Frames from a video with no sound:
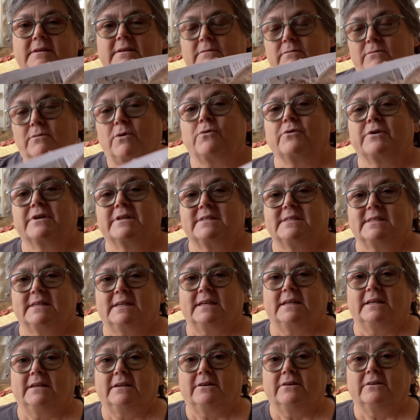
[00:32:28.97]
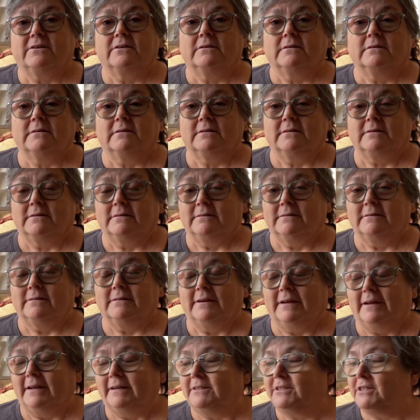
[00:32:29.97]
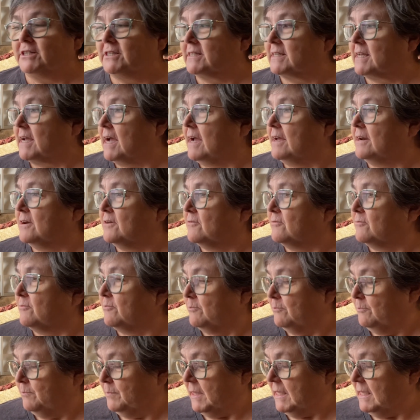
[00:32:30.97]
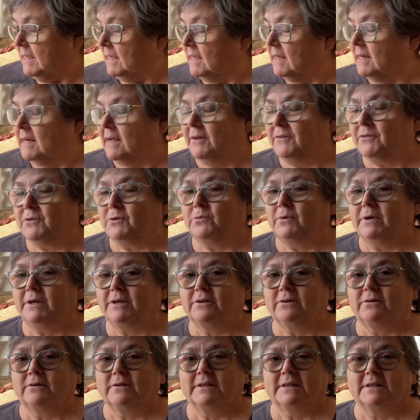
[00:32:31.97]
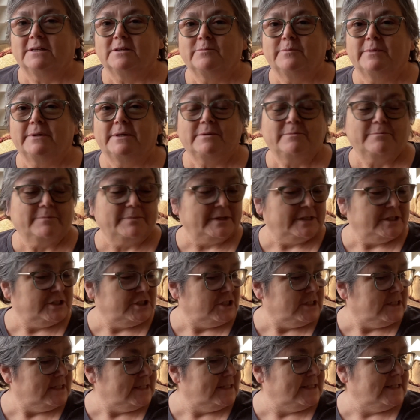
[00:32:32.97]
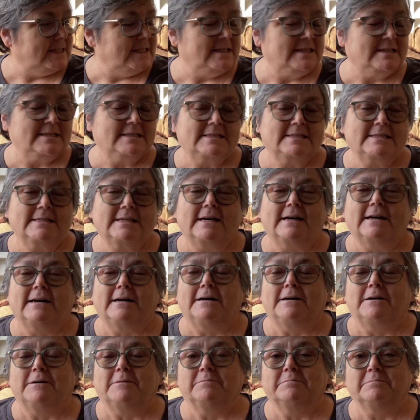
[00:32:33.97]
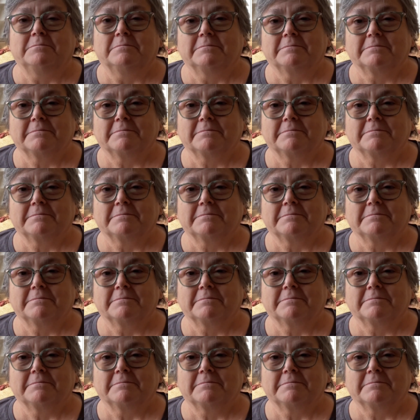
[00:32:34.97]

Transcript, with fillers: Rogue is sitting here, and she's kind of peeking out the window a little bit, but she sees, um,